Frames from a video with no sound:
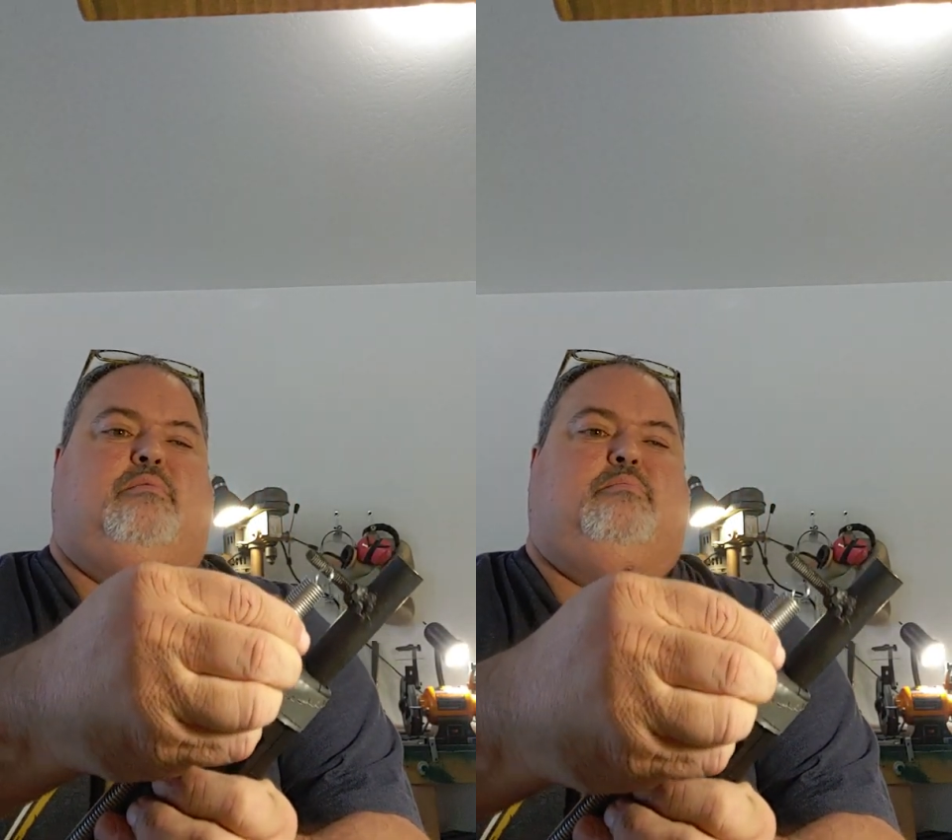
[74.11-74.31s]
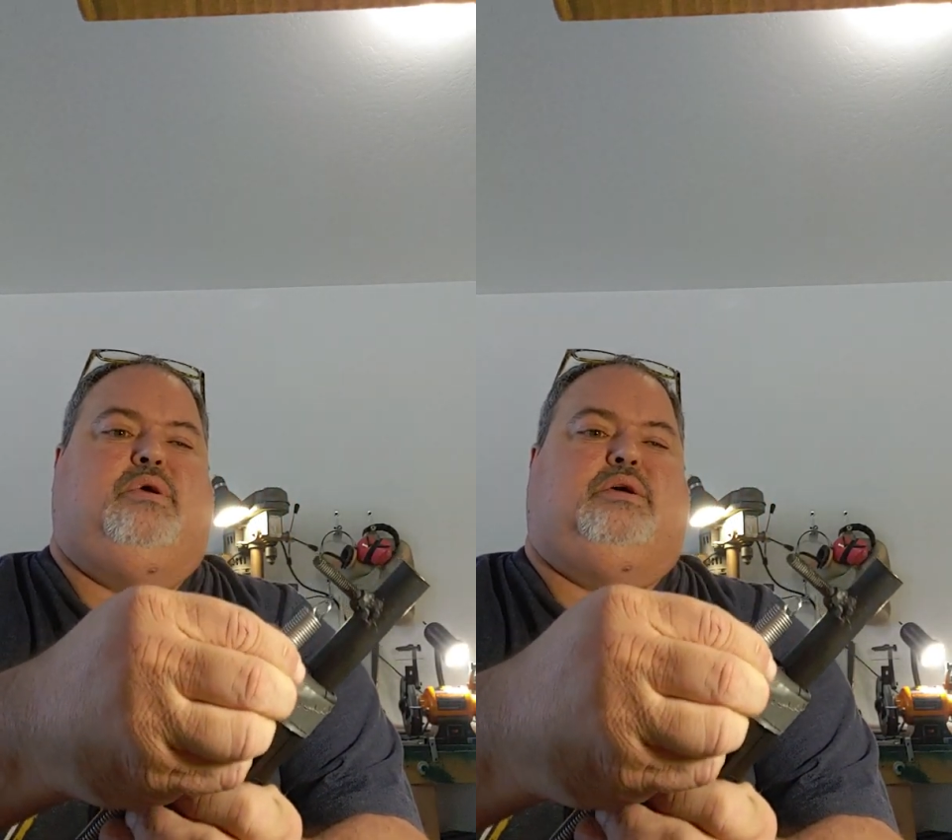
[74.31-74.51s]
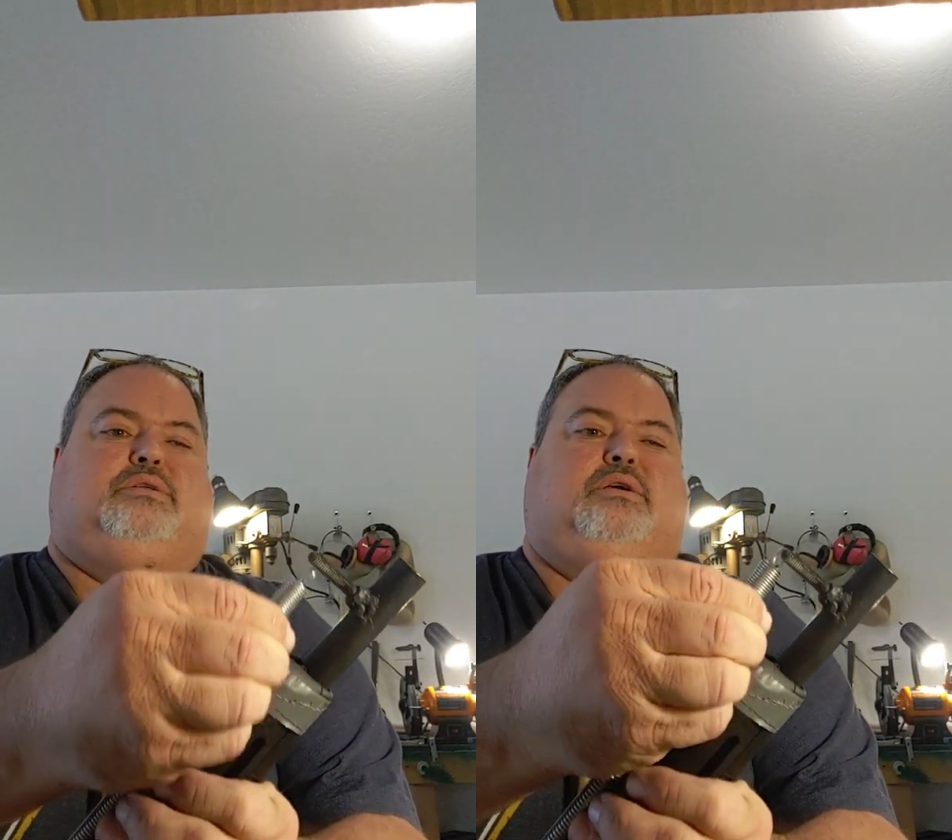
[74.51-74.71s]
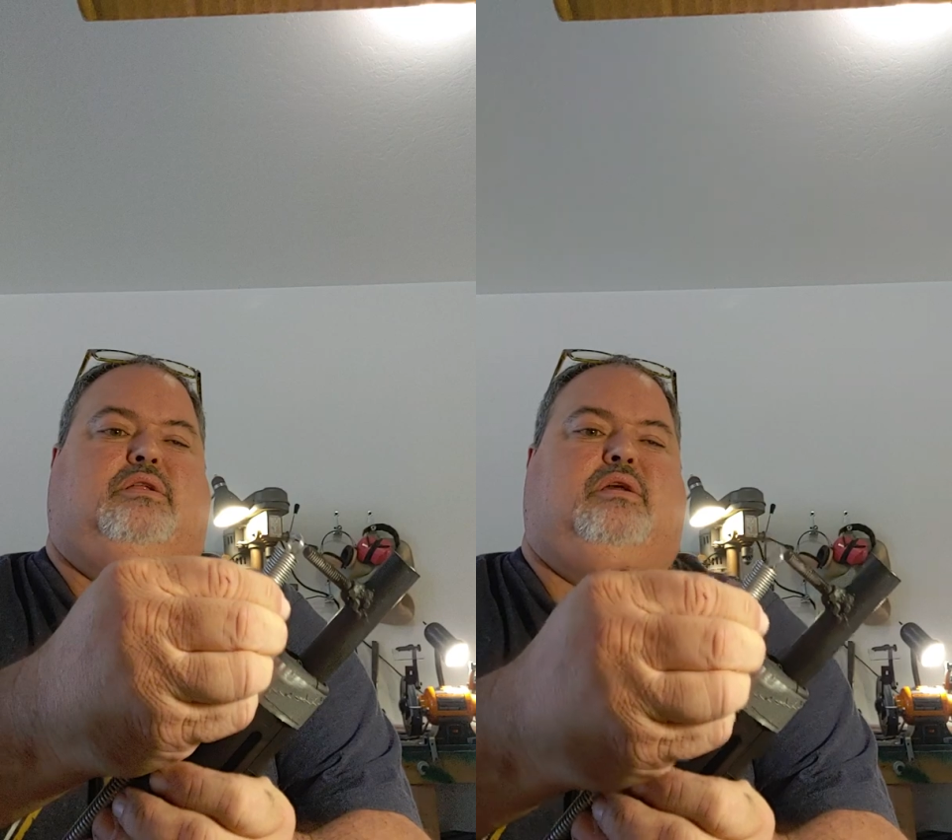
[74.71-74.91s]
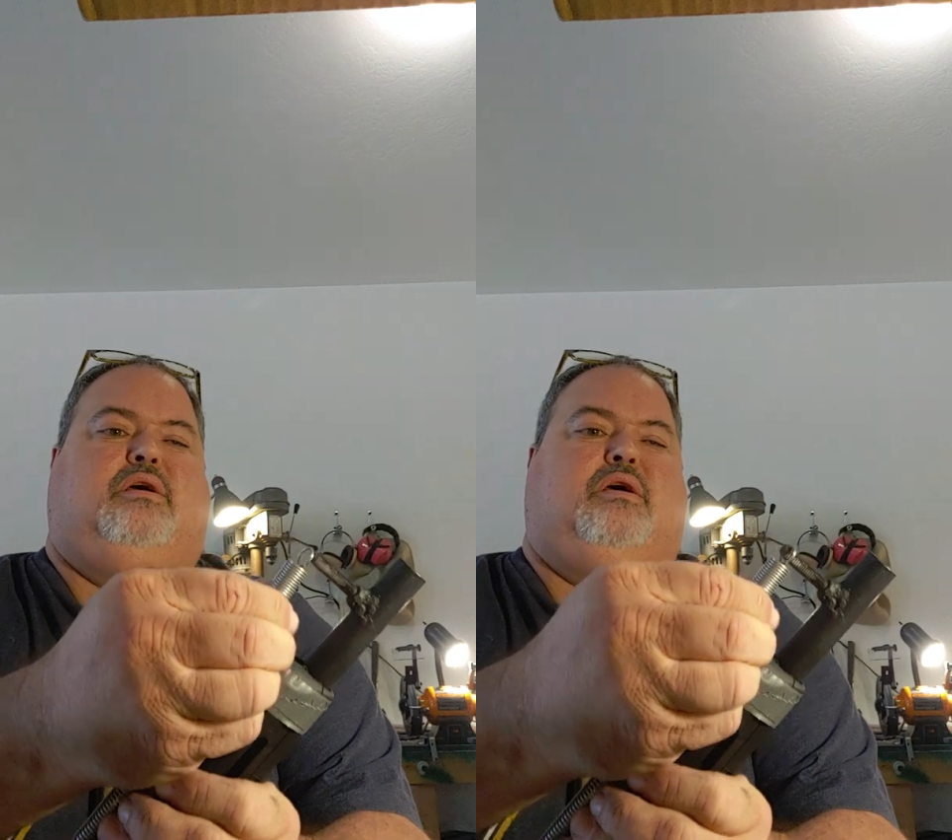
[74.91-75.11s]
makes it
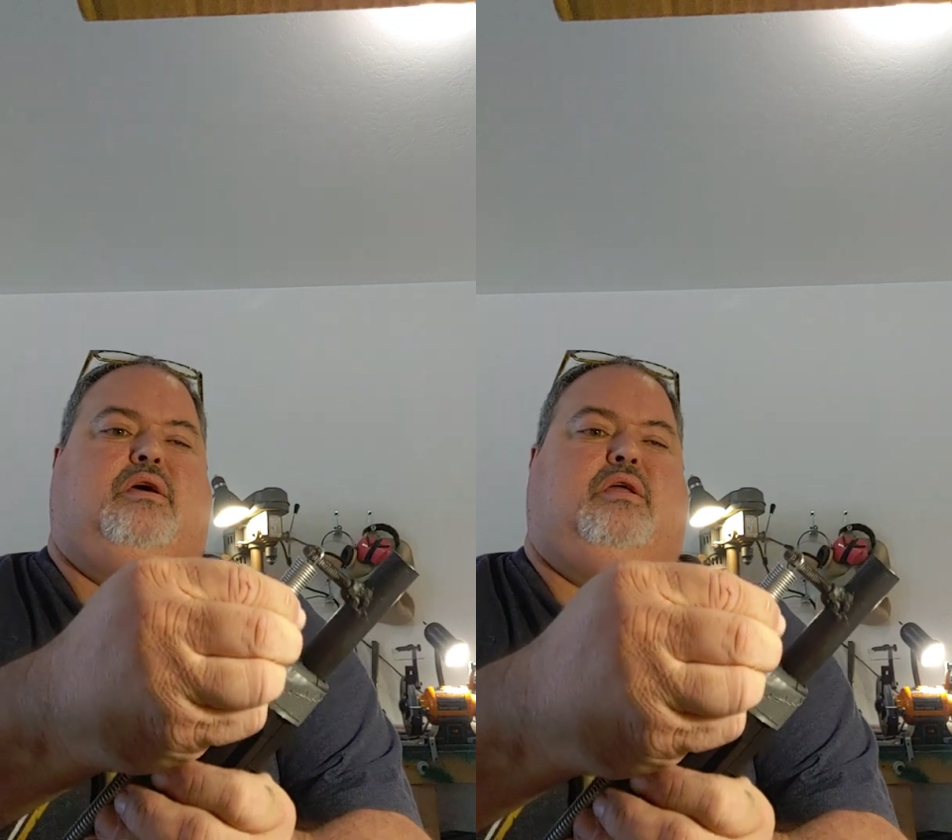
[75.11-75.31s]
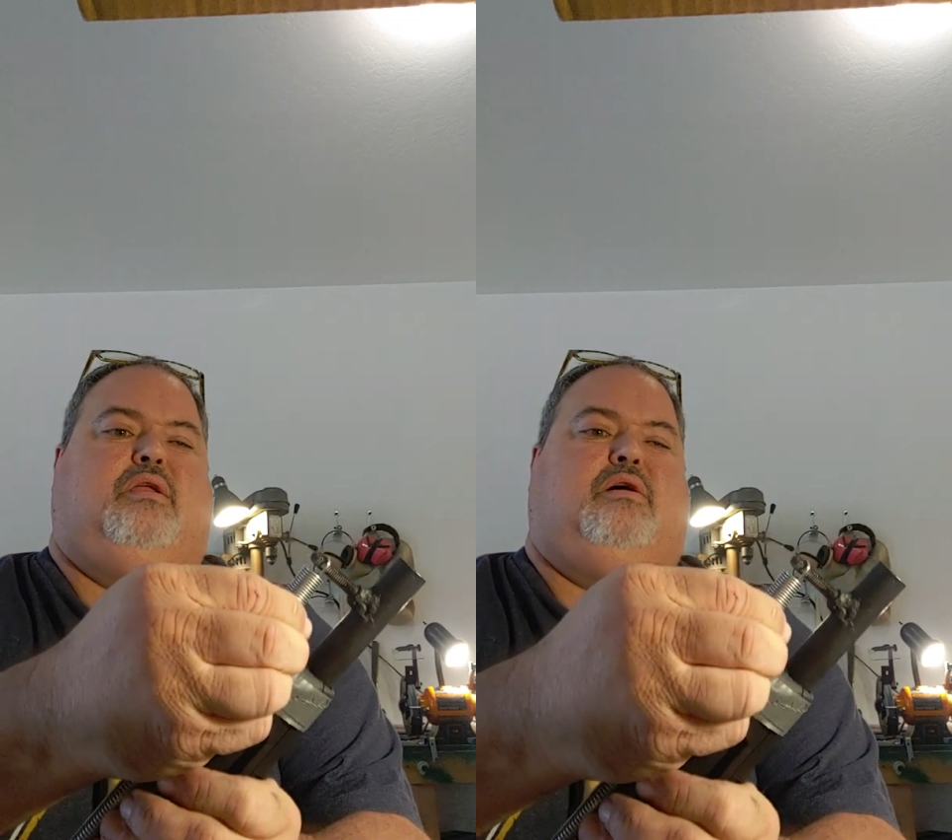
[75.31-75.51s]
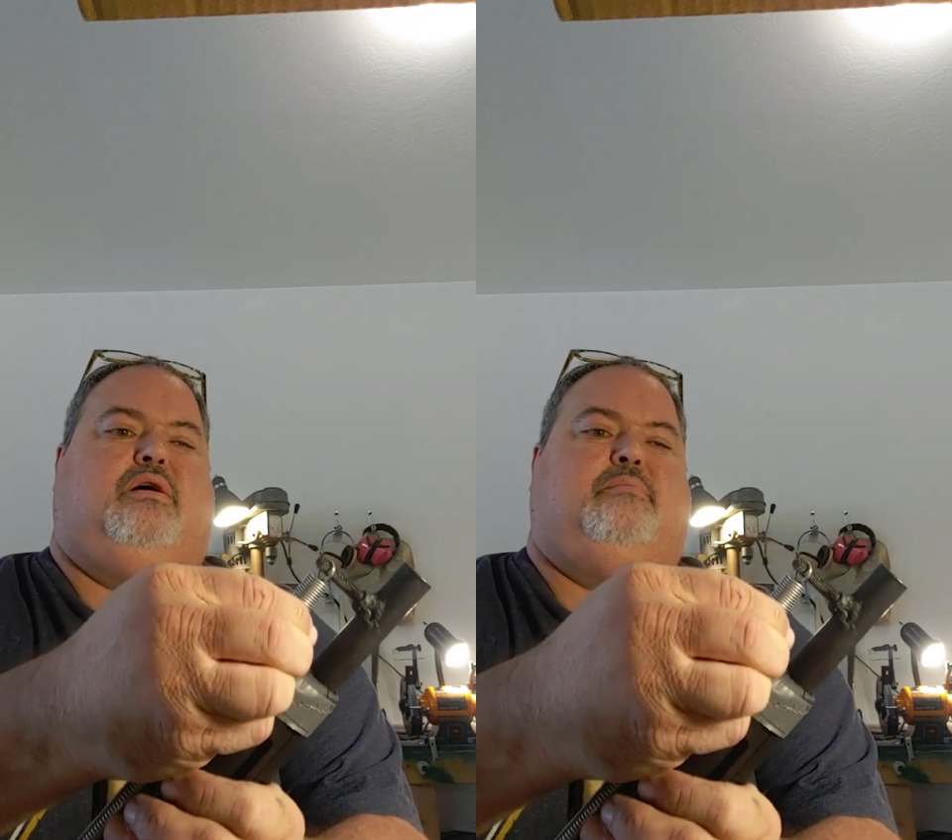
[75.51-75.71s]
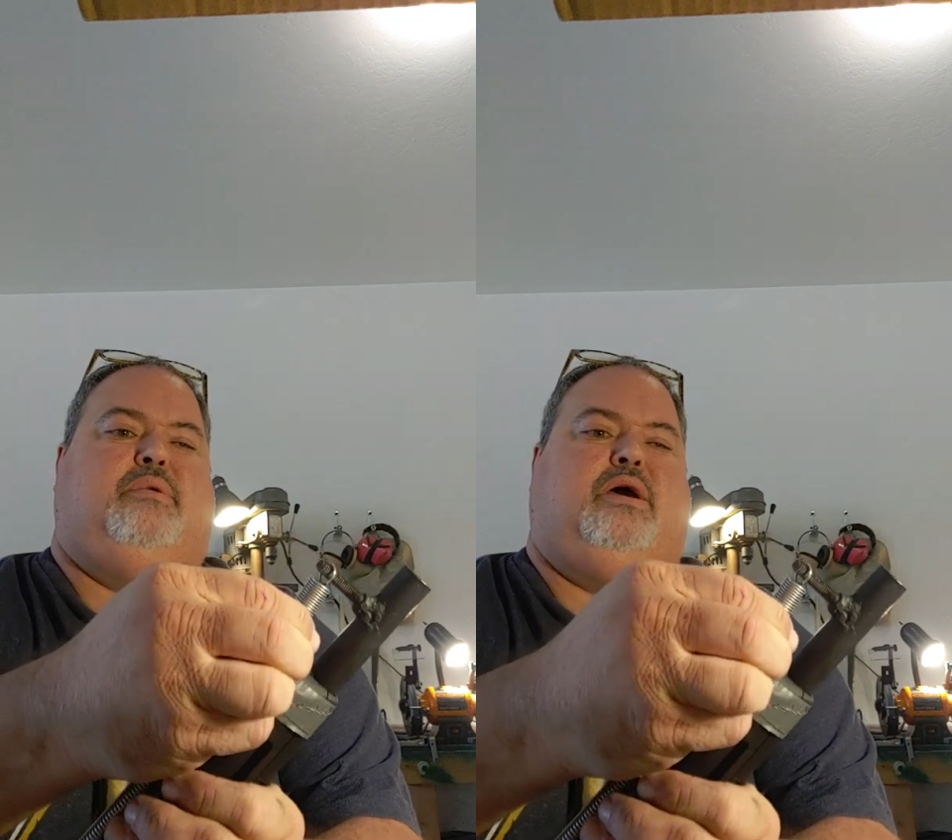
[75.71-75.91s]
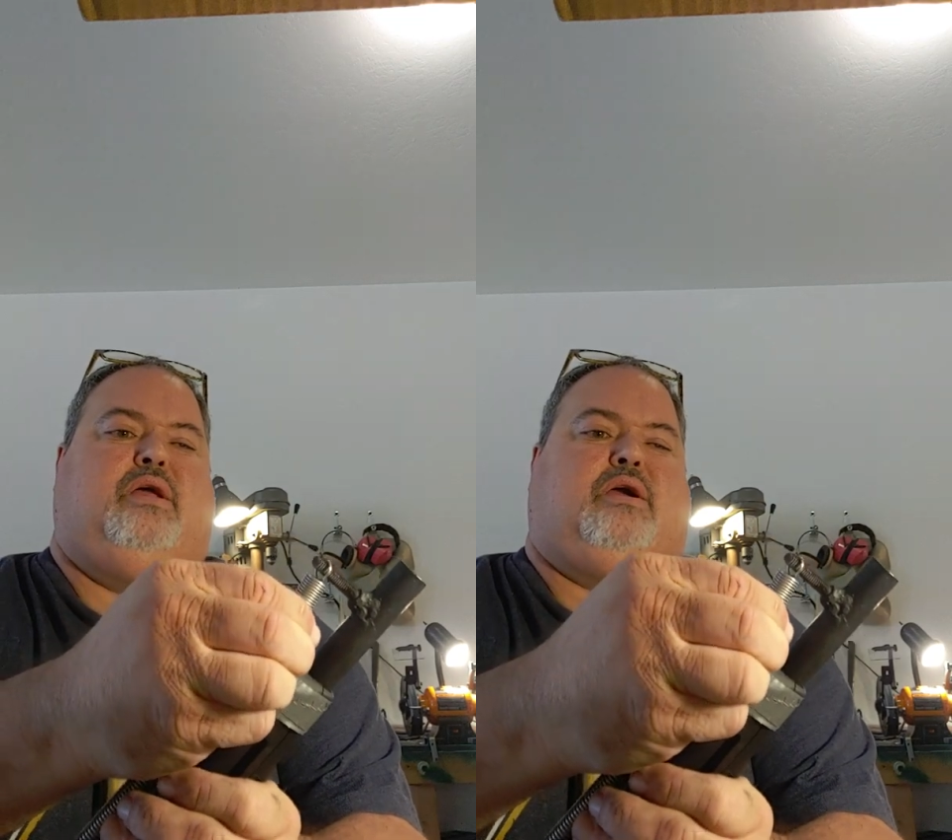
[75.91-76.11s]
an
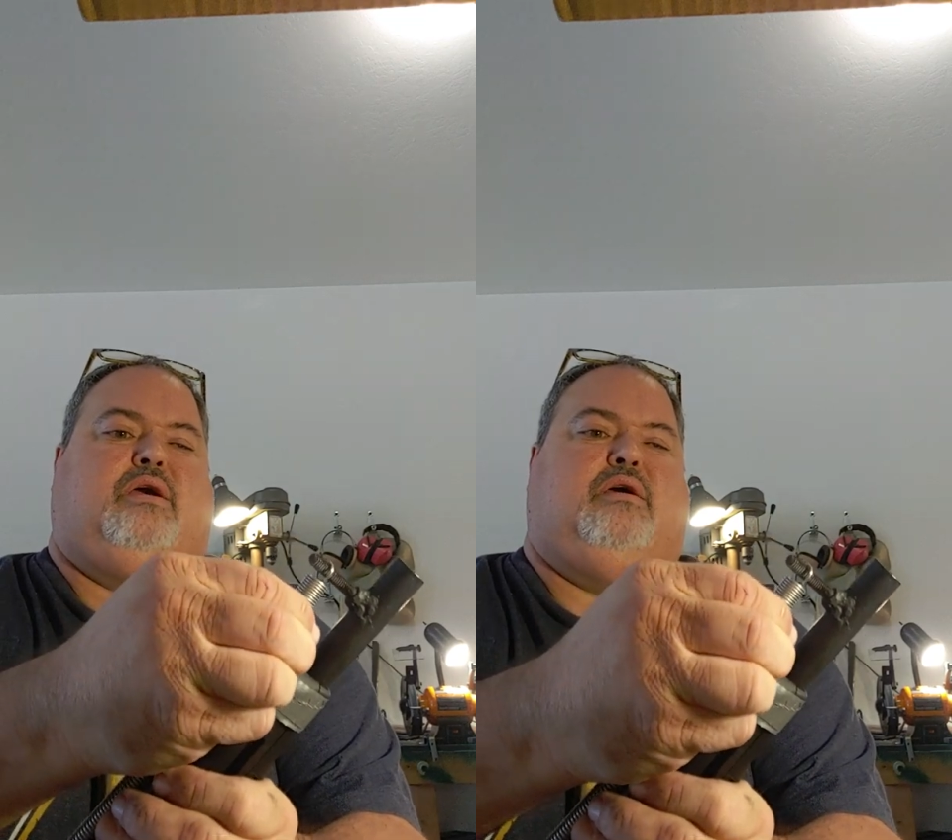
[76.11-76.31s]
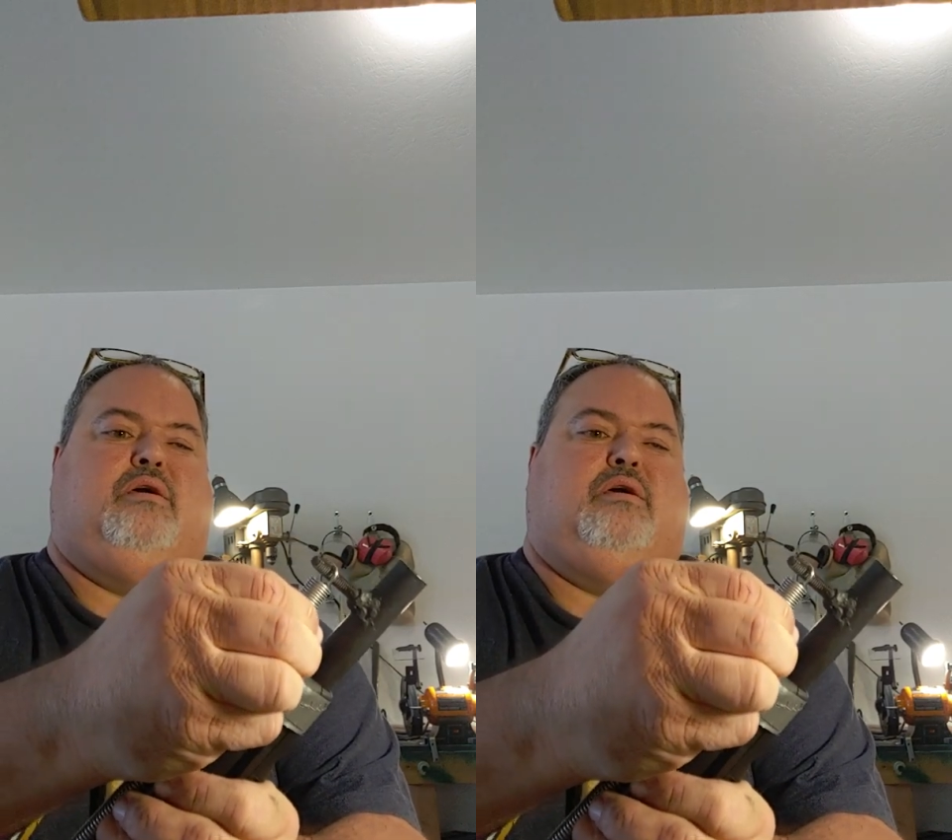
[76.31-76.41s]
automatic.